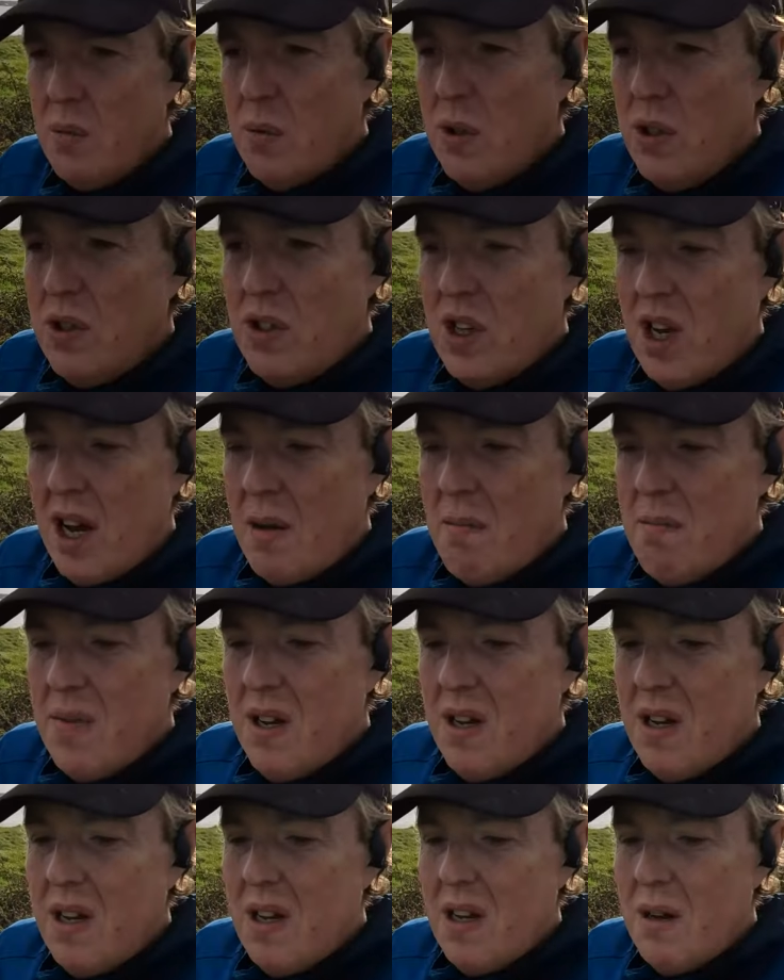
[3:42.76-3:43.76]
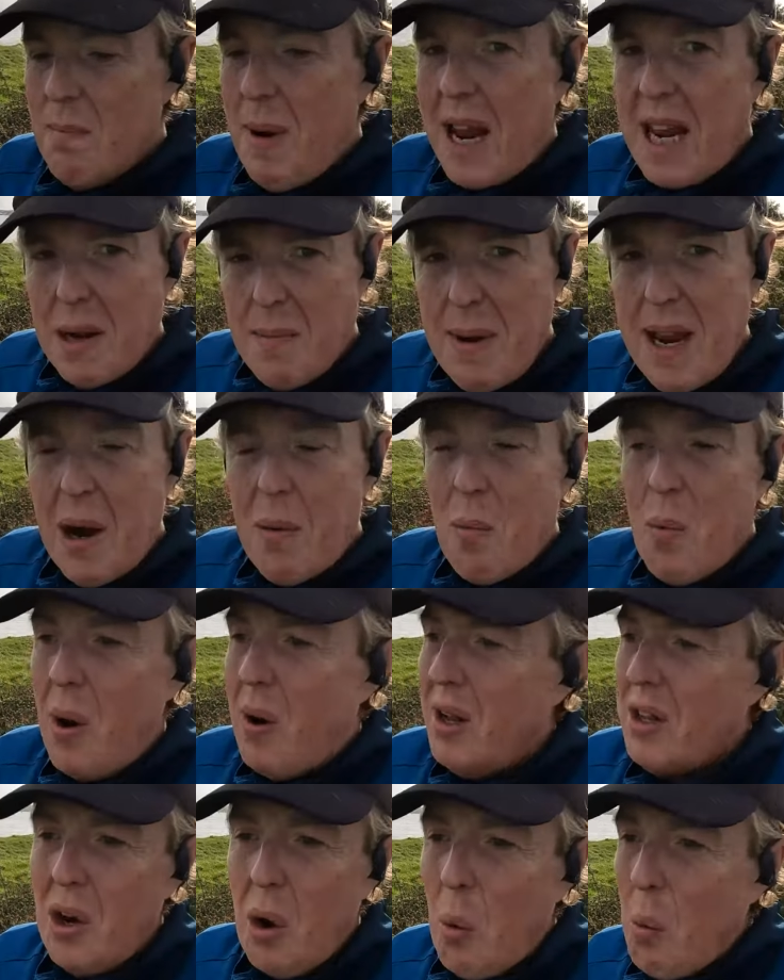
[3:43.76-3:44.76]
was making me
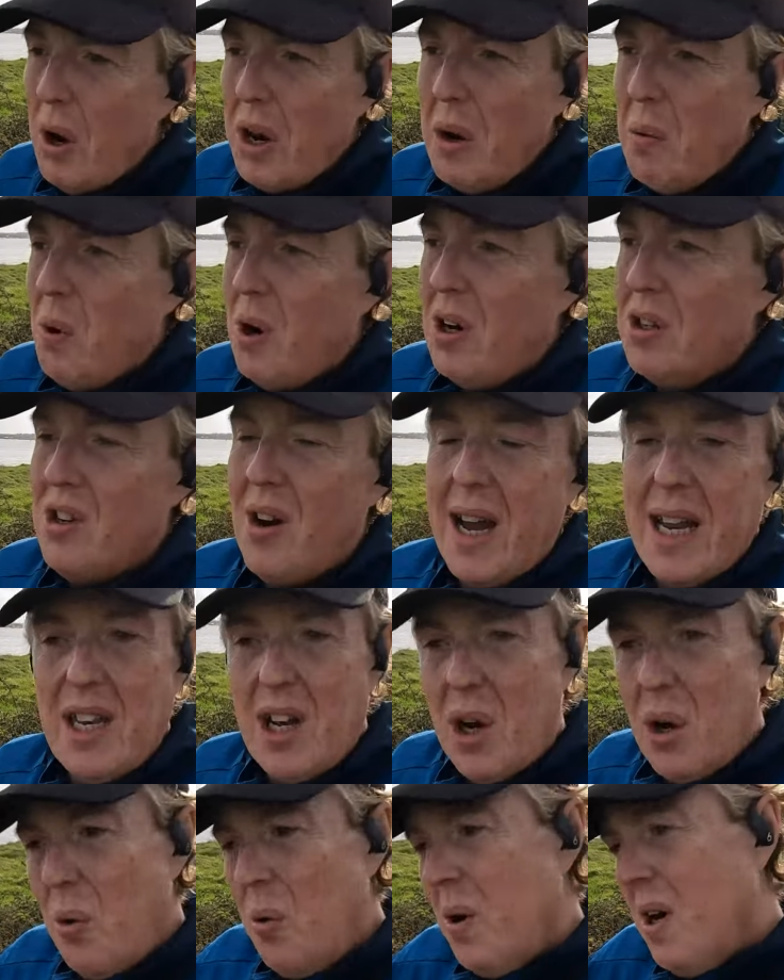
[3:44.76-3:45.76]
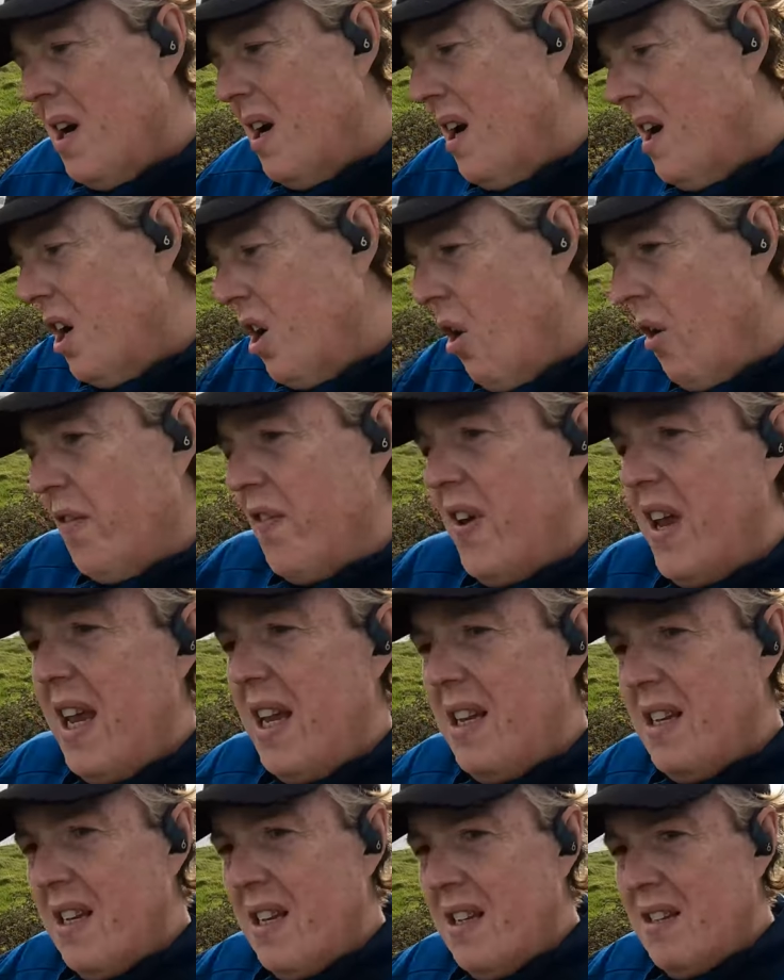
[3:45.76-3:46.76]
unwell. I don't know what it was. I had no
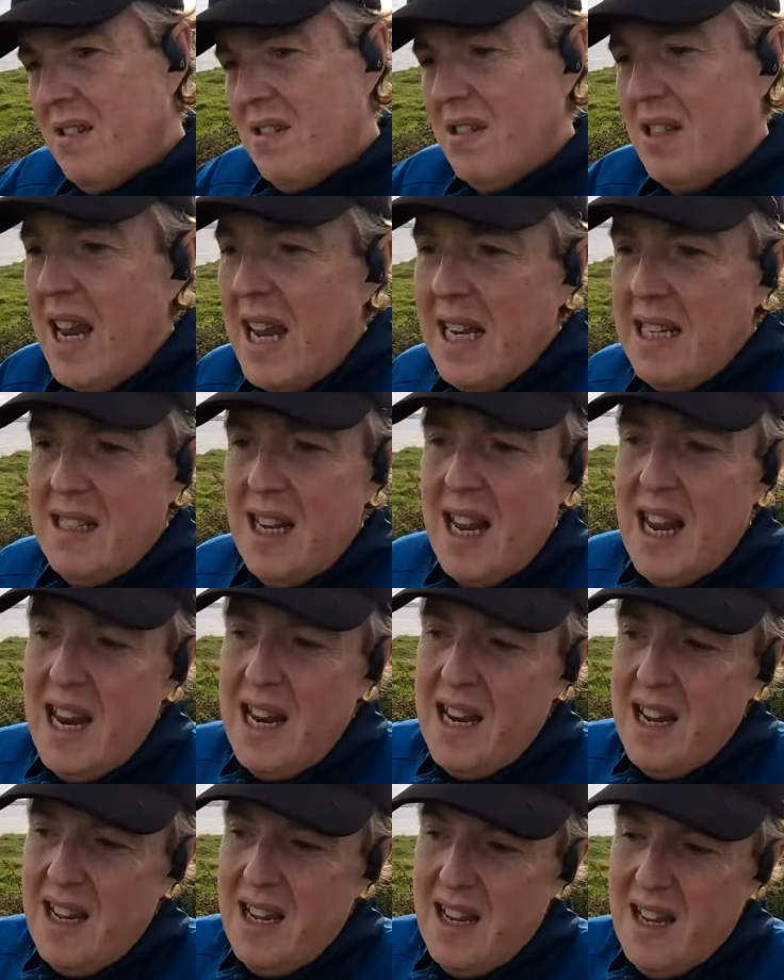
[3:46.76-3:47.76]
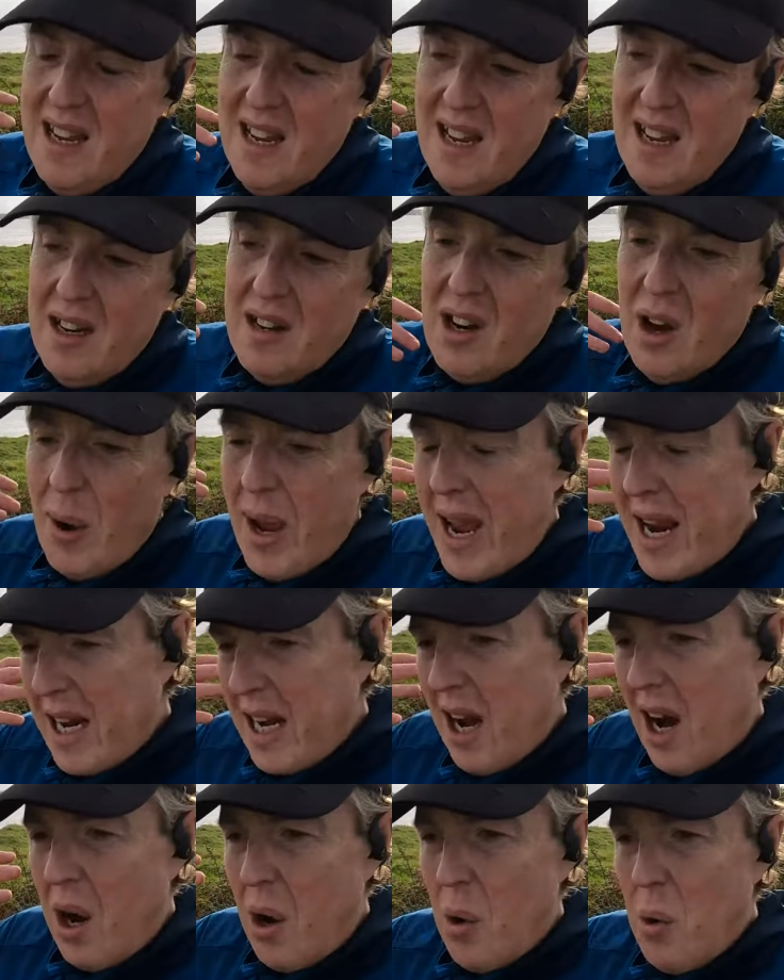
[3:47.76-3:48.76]
coughing, sneezing, no
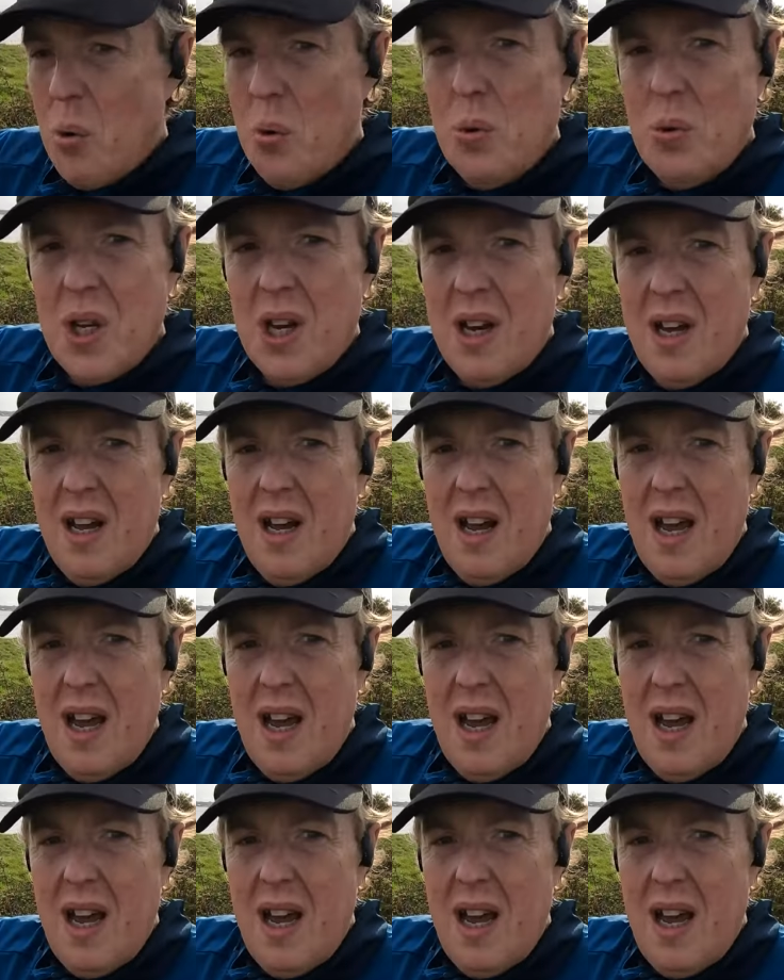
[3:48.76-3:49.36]
head cold.